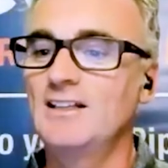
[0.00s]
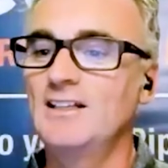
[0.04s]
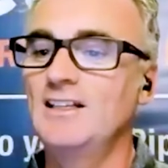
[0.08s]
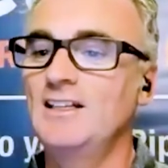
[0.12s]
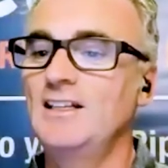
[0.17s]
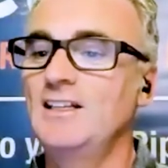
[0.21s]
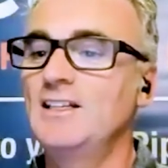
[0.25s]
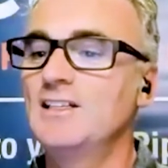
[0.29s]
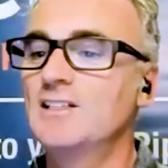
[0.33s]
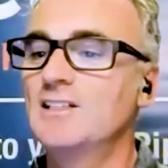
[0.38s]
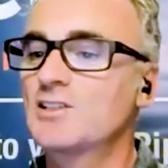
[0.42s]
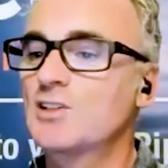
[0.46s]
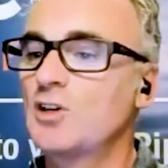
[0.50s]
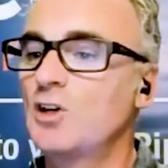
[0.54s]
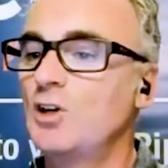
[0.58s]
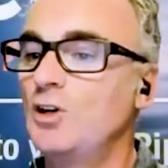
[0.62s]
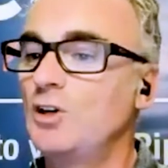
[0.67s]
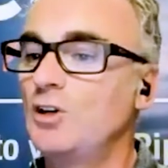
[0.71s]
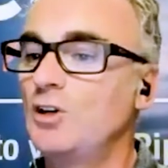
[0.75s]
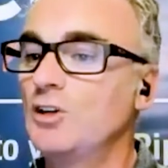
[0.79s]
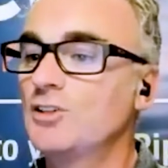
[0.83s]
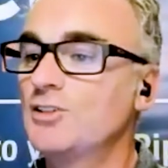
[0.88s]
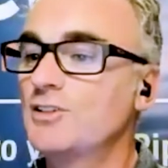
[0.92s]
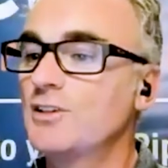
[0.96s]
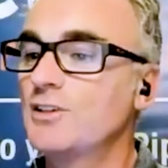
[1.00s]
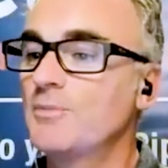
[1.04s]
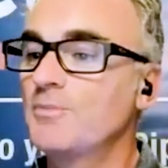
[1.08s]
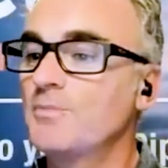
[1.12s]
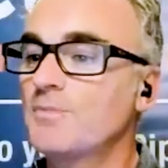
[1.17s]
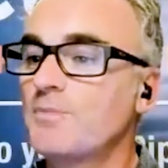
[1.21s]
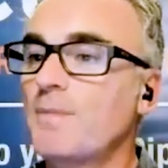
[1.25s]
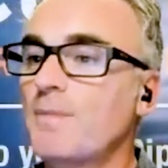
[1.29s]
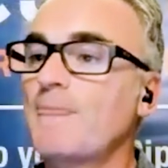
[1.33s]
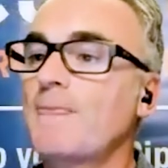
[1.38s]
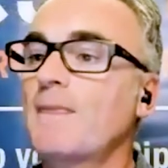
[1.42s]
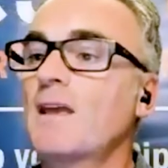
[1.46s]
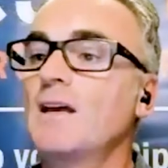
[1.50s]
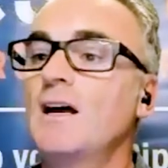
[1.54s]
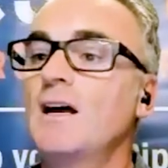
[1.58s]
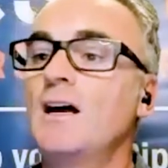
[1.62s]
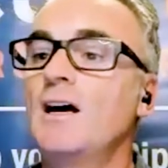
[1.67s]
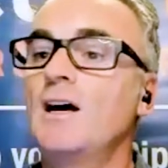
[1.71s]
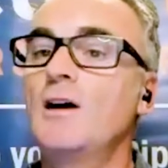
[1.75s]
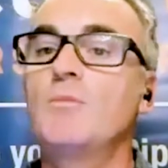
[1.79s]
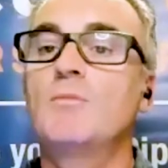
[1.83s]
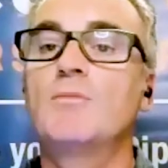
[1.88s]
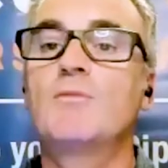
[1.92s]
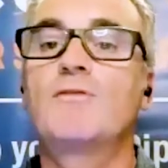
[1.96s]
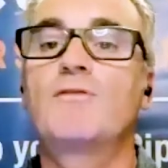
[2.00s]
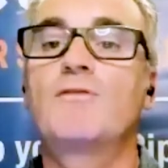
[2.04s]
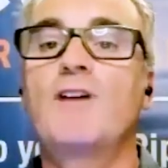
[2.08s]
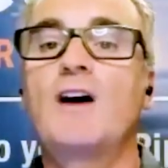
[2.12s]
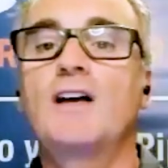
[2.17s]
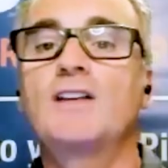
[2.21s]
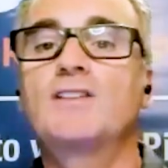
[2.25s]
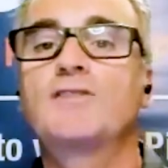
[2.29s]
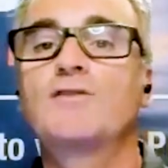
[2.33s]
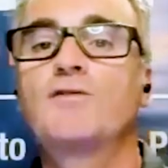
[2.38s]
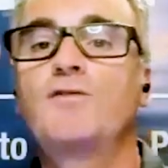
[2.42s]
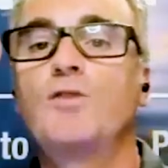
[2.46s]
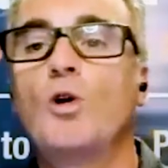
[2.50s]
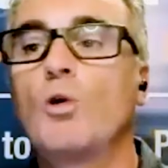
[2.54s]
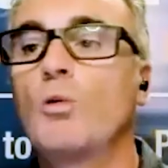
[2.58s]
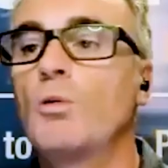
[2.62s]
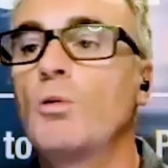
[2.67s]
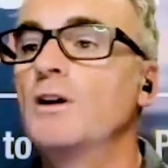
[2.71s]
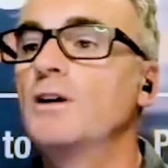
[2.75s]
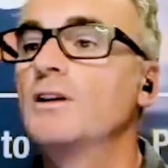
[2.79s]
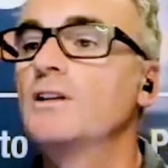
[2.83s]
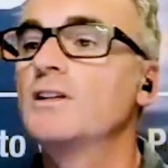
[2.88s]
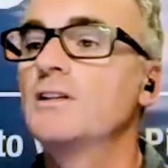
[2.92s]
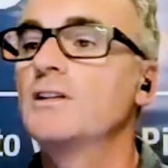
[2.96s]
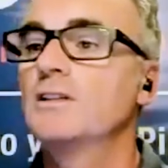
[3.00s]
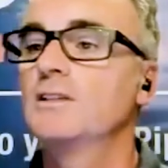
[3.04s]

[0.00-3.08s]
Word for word: is called... Um, fast forward.